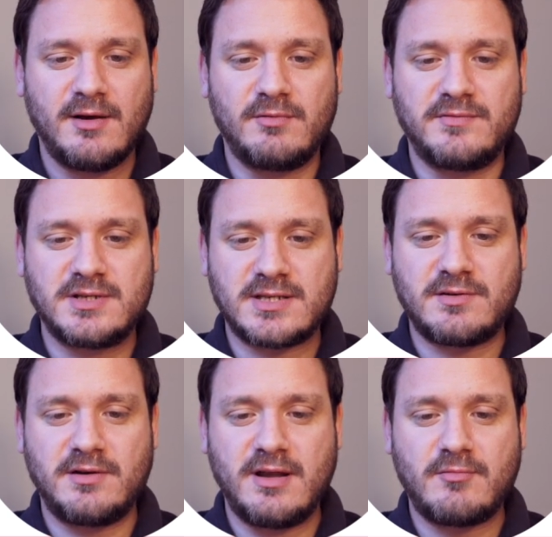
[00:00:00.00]
We've just
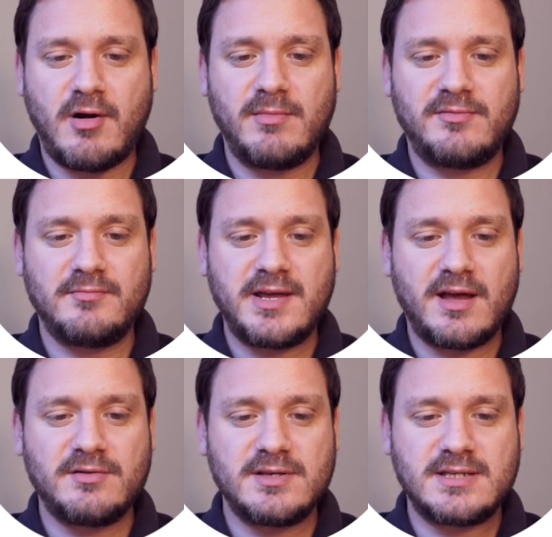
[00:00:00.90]
got an enrollment from
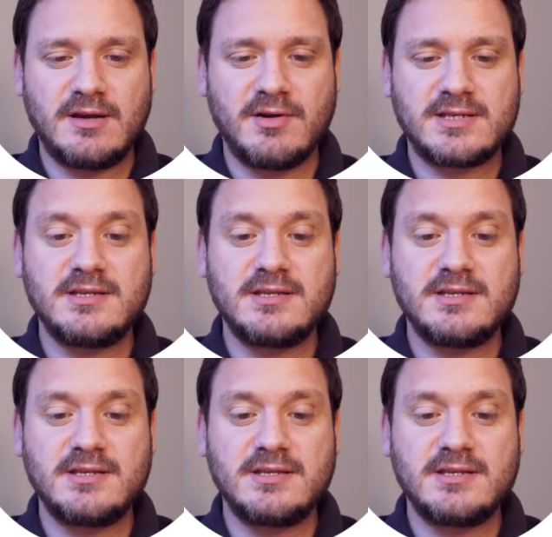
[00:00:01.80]
Yahoo Serious,